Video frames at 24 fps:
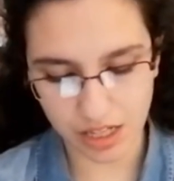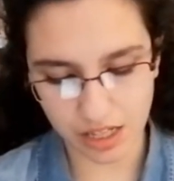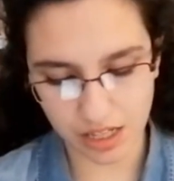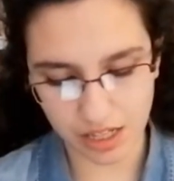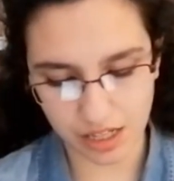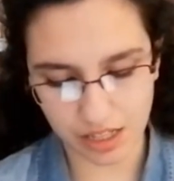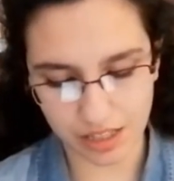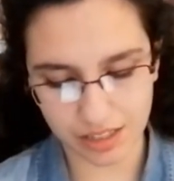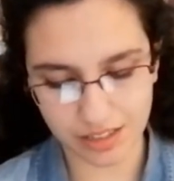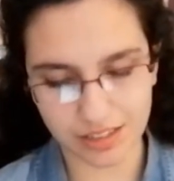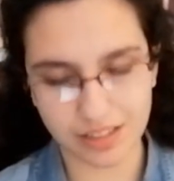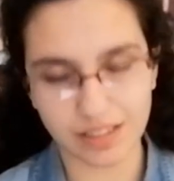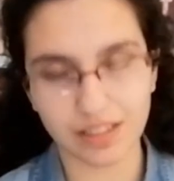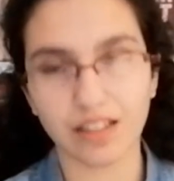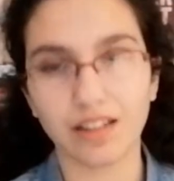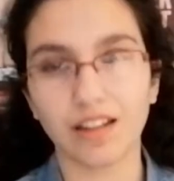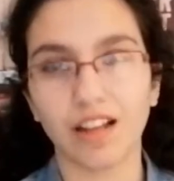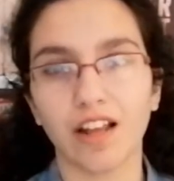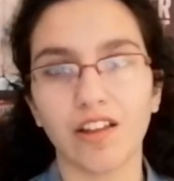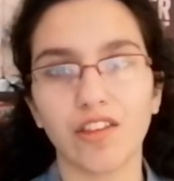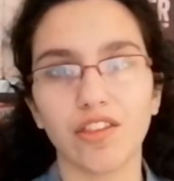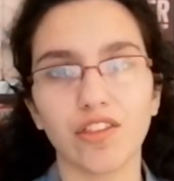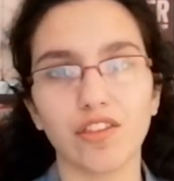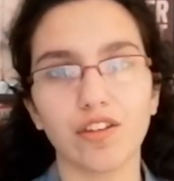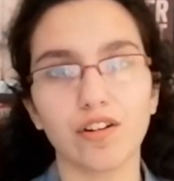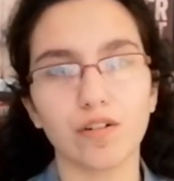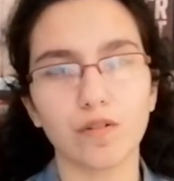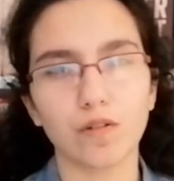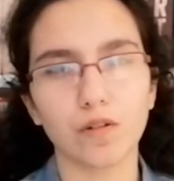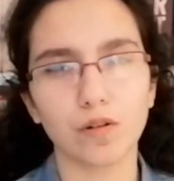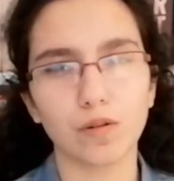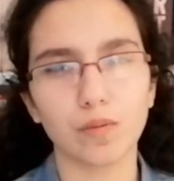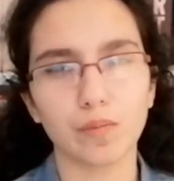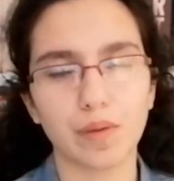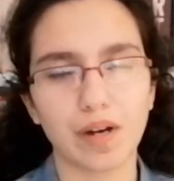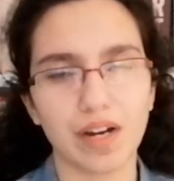it's The 10th
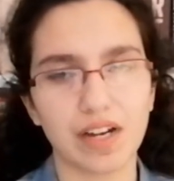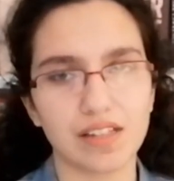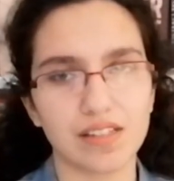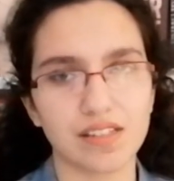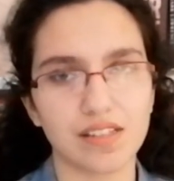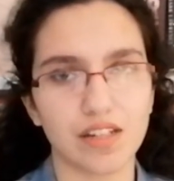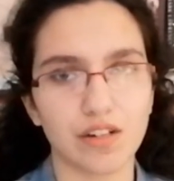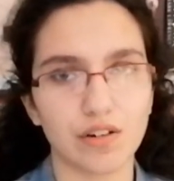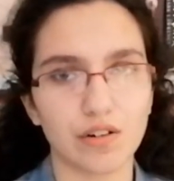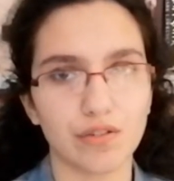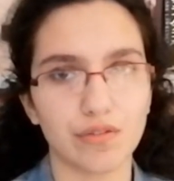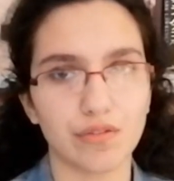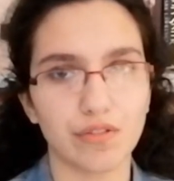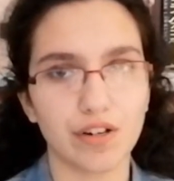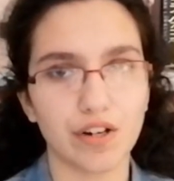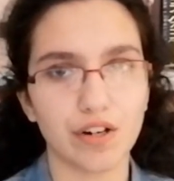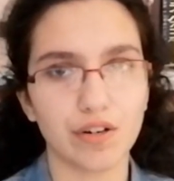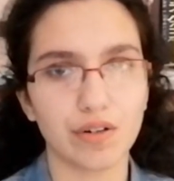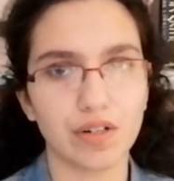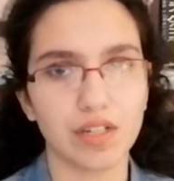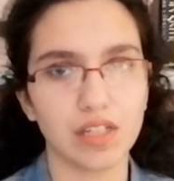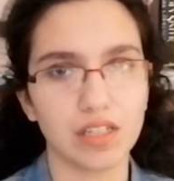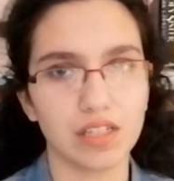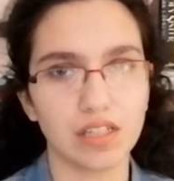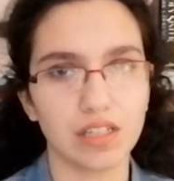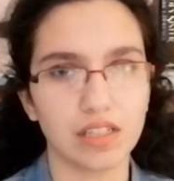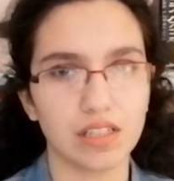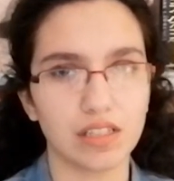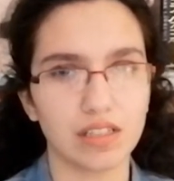Girl by Sarah Ferring.